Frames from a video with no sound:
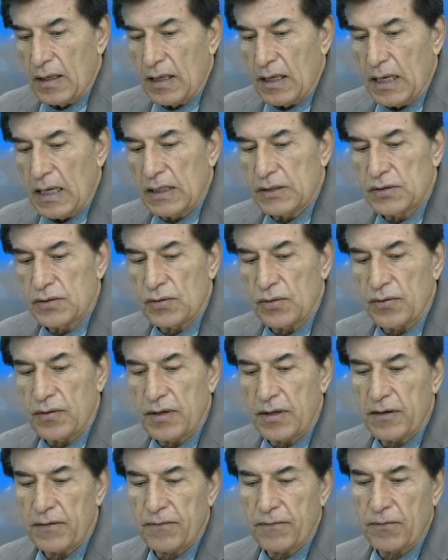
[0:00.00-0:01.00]
And so
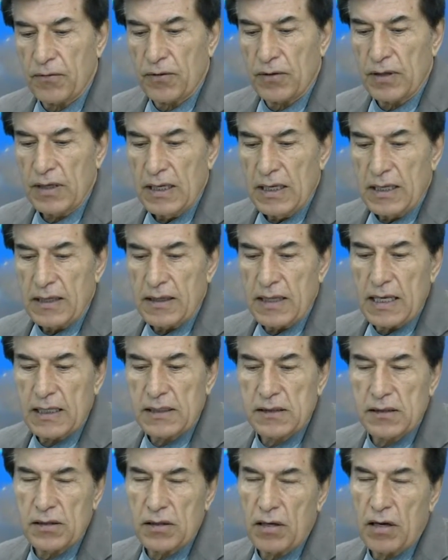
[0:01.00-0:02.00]
therefore, that
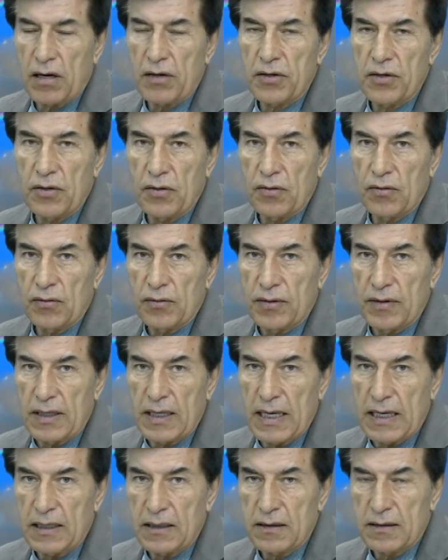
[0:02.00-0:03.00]
scenario
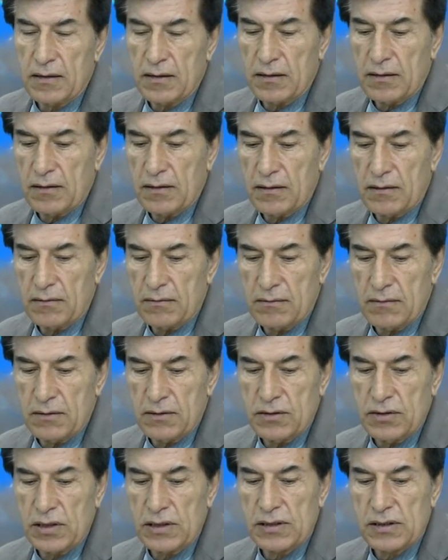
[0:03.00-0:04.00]
that uh,
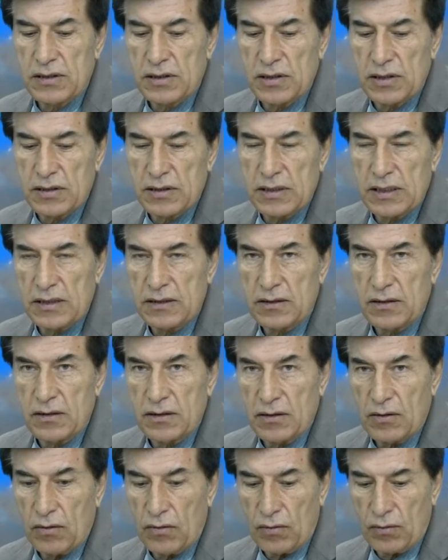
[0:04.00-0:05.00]
just, just doesn't
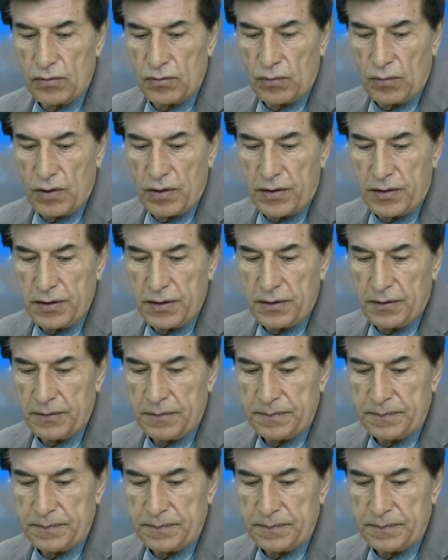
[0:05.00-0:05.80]
hold water here.